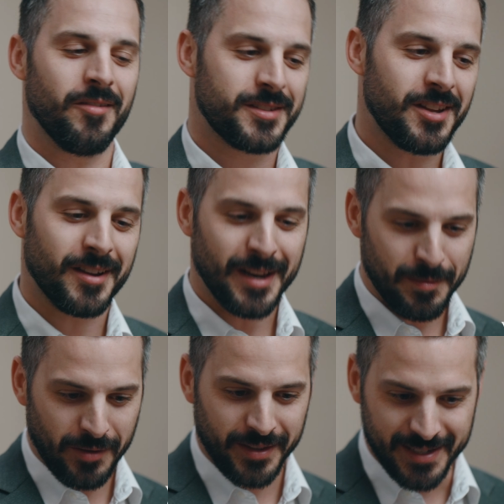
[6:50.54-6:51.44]
was talking
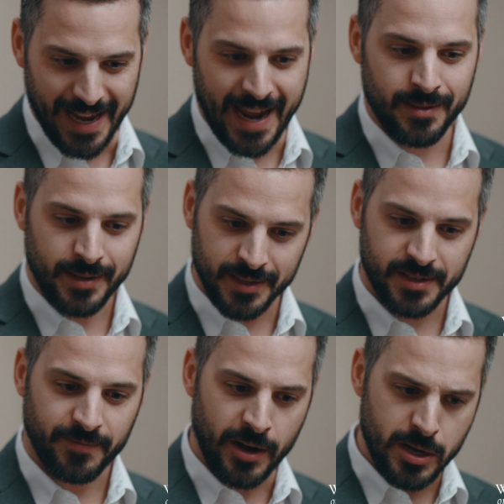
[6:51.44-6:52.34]
about this
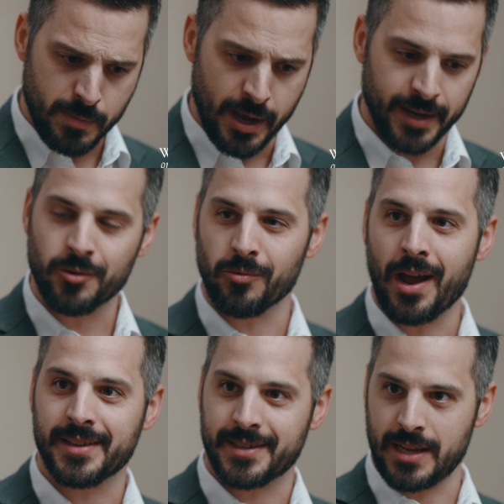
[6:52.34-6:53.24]
atheist friend of mine who
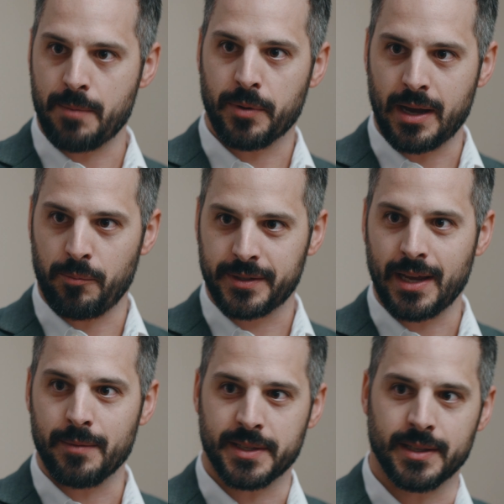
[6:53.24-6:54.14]
rises up a couple
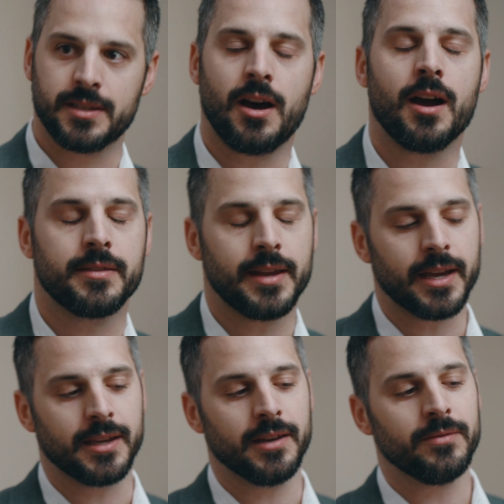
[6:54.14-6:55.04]
times in the talk that
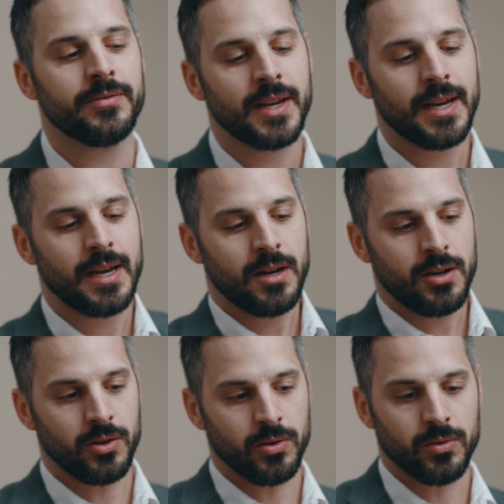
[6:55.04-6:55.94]
I give
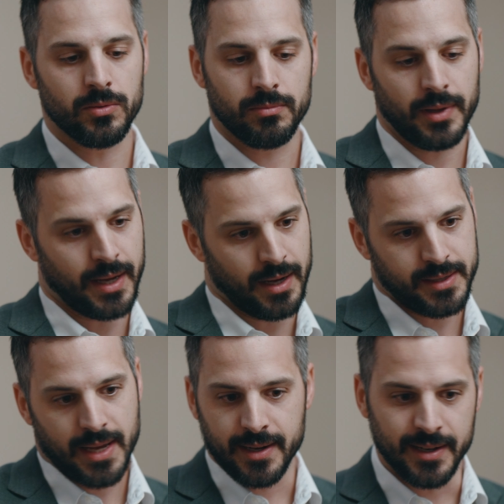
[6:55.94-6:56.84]
who, like I
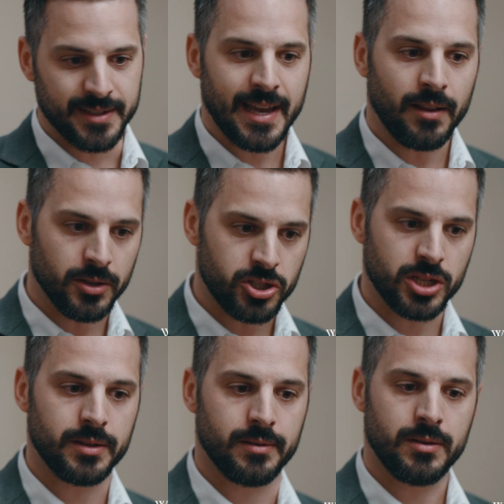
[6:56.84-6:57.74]
said, an
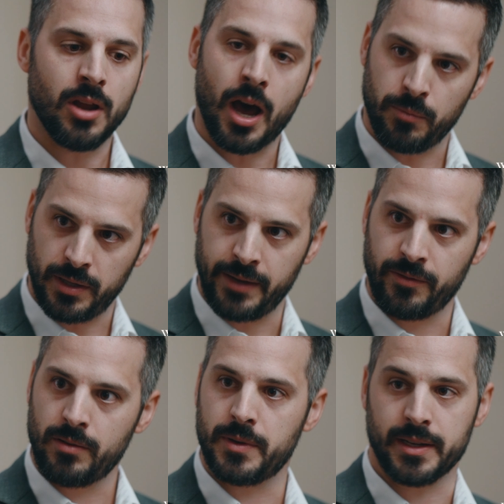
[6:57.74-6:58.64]
intelligent non
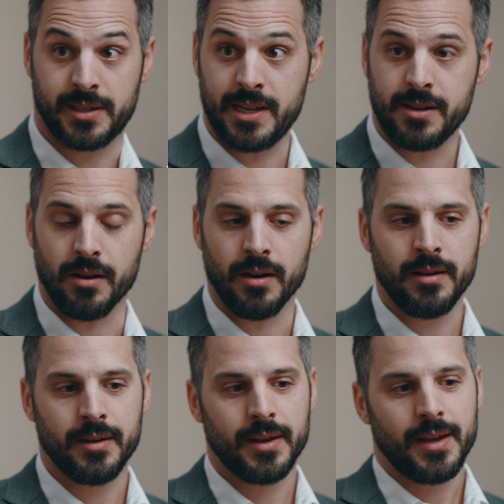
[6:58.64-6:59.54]
believer, but a
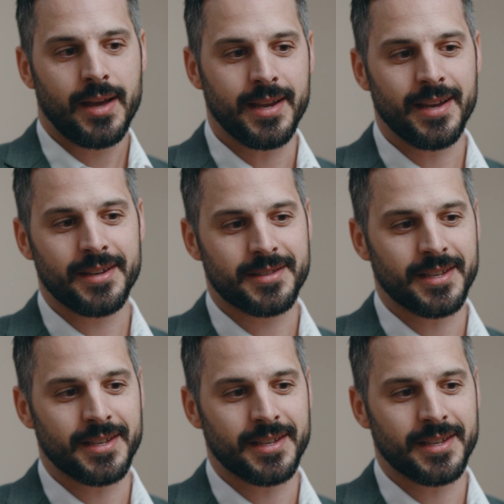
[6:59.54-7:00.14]
seeker. And he has